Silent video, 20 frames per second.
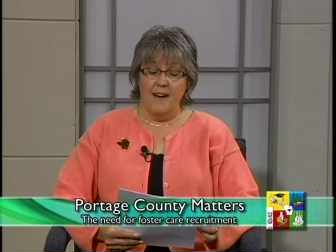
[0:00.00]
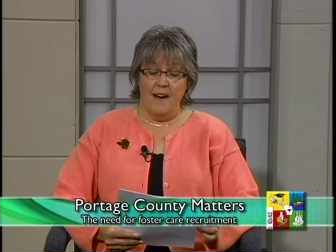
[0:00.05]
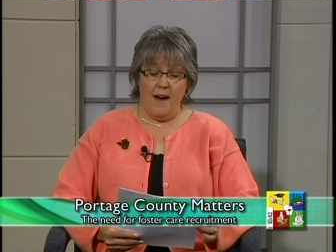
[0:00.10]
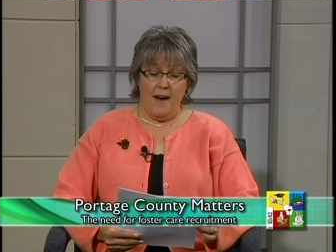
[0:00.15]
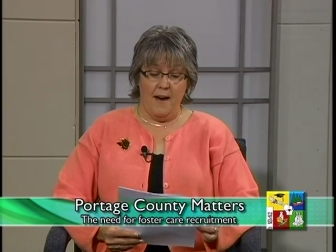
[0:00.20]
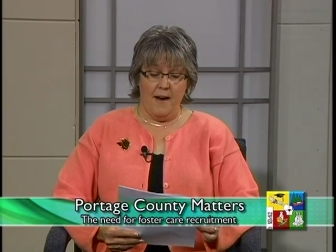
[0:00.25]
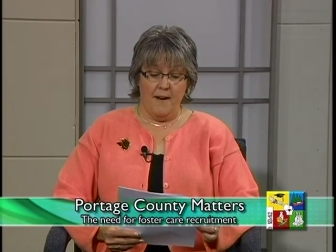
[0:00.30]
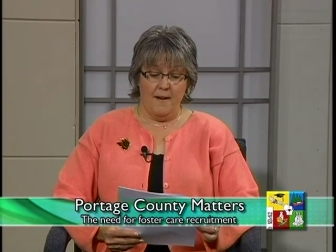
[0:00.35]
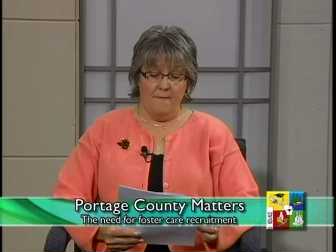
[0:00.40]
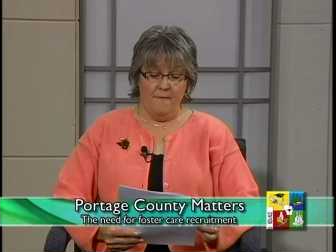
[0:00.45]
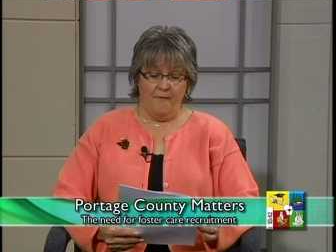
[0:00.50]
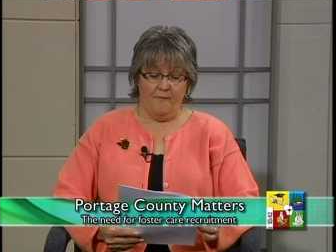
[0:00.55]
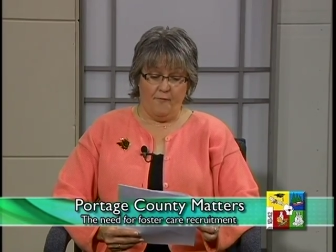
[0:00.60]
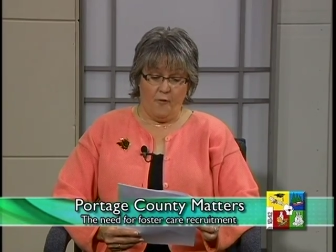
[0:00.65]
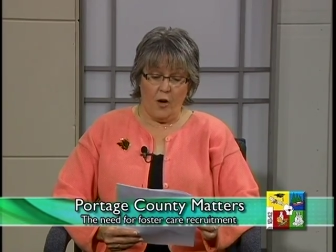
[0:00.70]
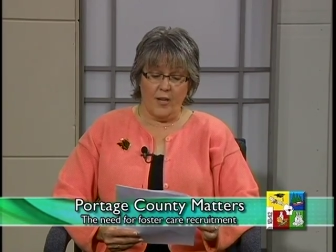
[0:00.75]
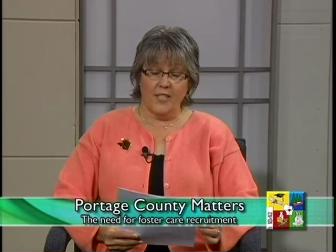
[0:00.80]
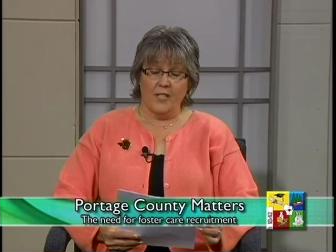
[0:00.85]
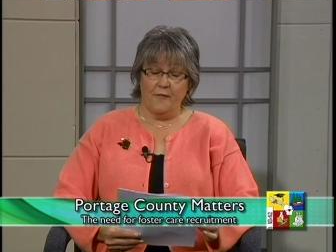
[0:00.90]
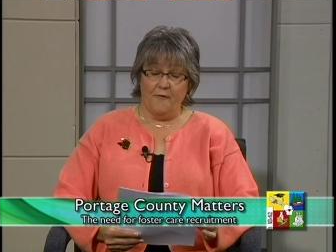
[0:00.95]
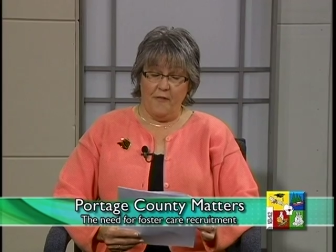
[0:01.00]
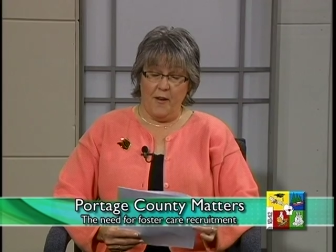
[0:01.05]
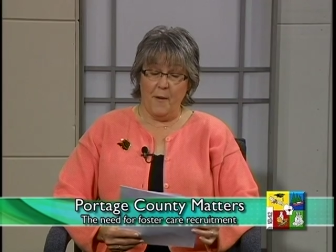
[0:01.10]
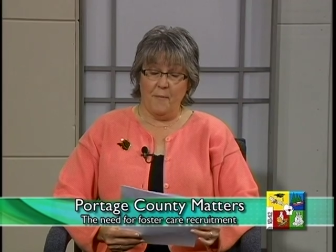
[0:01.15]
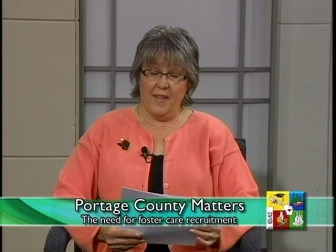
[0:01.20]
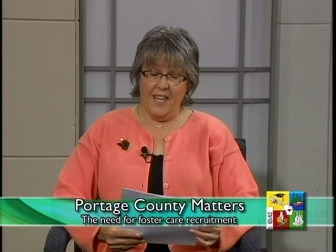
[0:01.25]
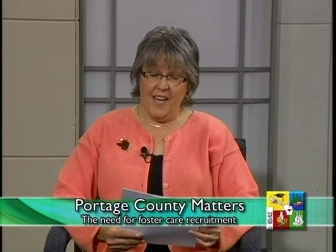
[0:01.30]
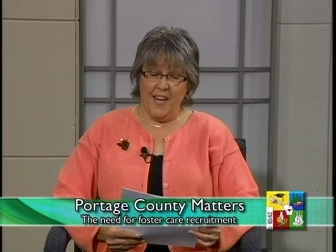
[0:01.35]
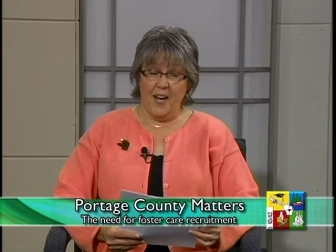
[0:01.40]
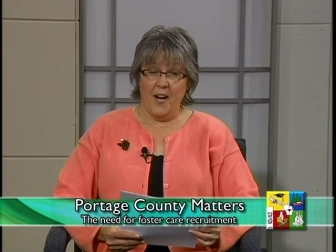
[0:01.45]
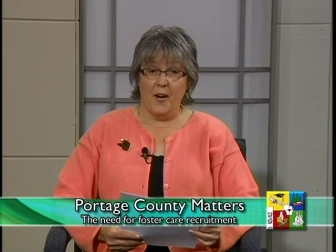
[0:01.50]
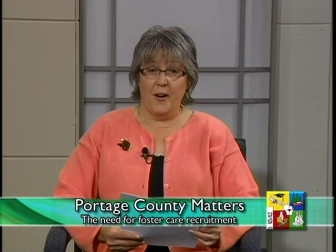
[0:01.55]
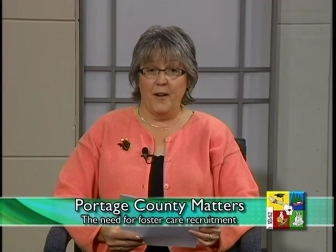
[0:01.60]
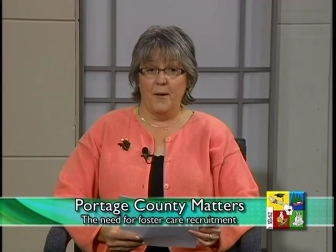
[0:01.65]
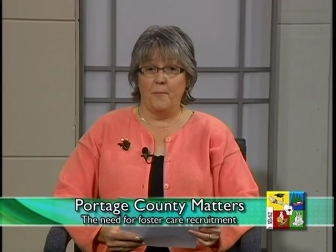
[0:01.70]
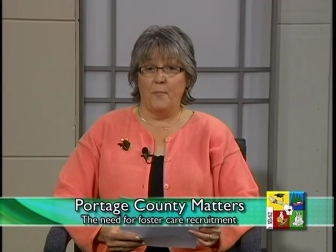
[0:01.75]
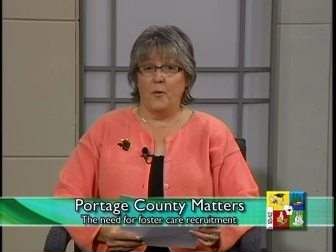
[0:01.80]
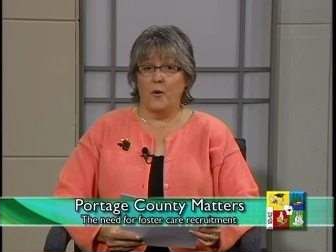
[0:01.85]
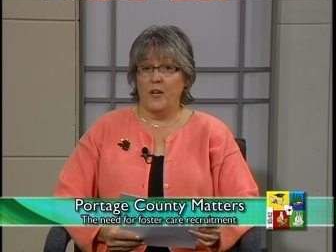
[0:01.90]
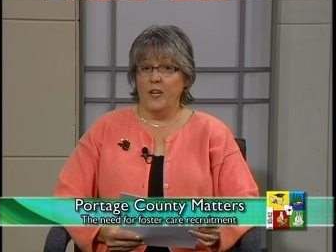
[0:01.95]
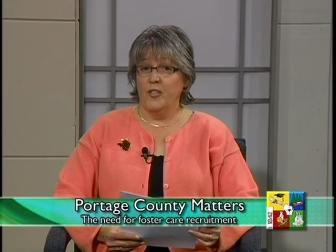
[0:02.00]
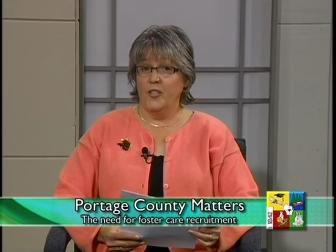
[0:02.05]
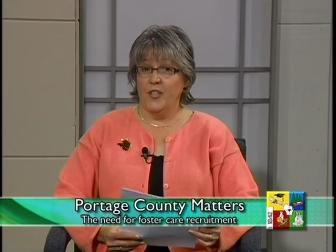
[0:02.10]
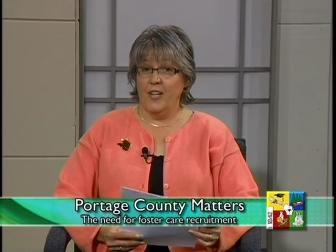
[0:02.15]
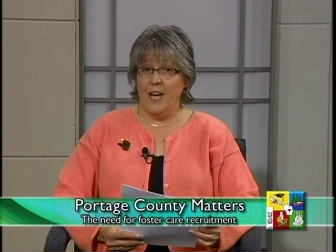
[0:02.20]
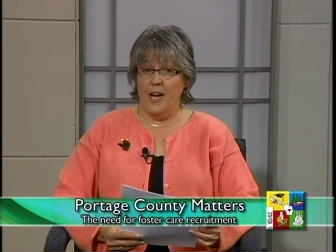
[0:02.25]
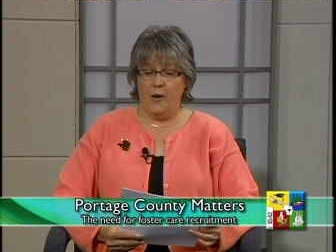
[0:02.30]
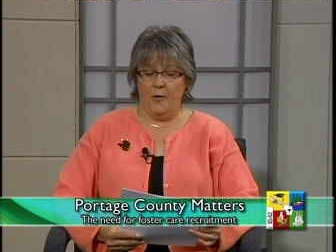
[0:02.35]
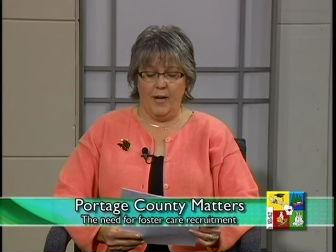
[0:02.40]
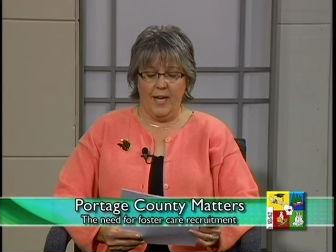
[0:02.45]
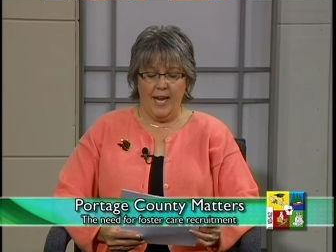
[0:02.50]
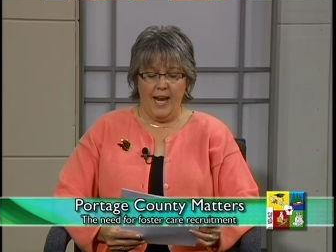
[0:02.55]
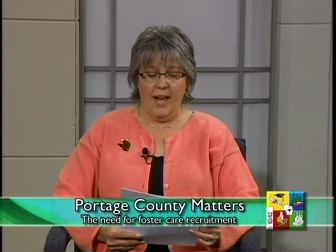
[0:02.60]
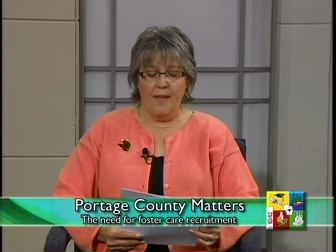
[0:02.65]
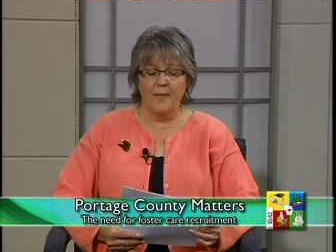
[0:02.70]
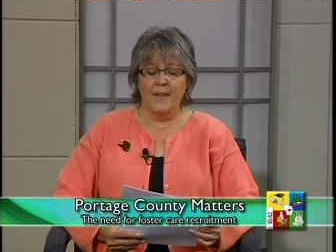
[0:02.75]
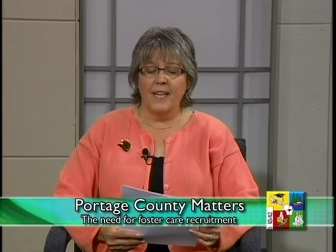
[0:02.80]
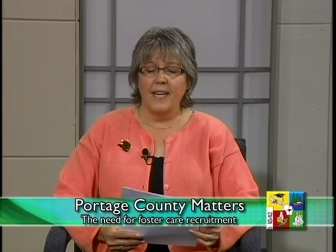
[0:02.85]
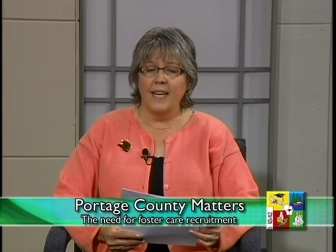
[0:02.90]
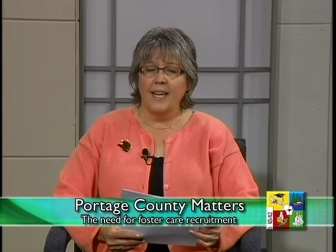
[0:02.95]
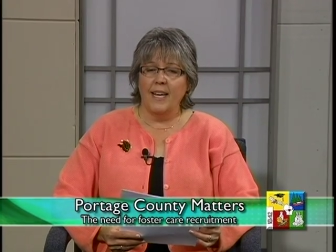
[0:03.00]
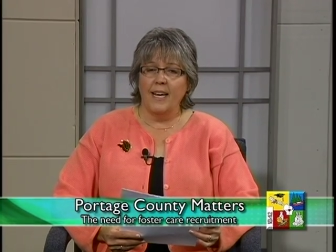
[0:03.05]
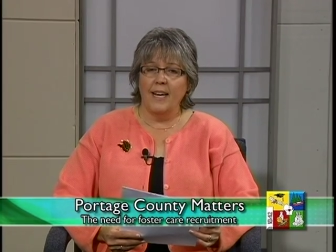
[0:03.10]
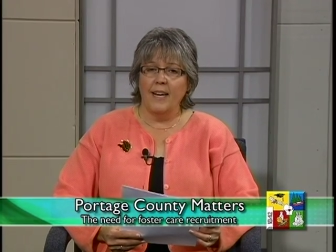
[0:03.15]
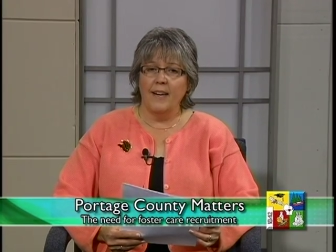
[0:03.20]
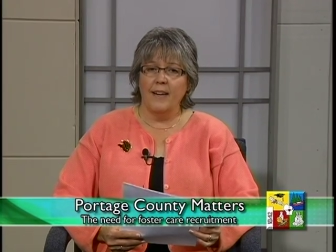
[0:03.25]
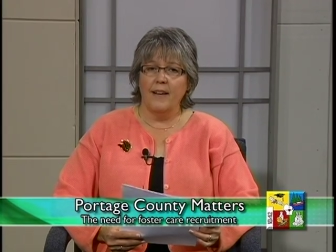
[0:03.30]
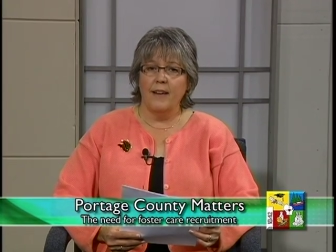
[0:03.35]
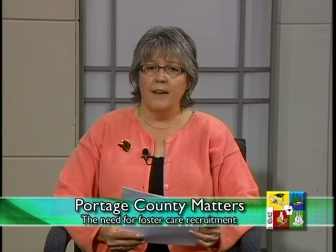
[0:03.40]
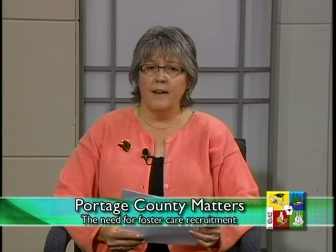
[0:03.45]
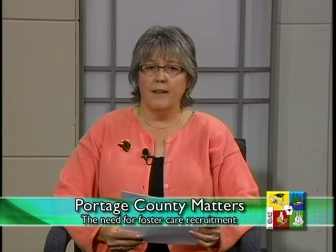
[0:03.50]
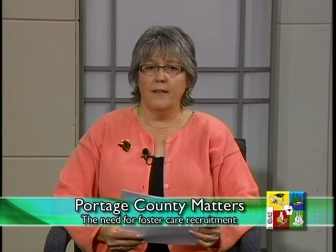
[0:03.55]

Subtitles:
care in Portage County and the need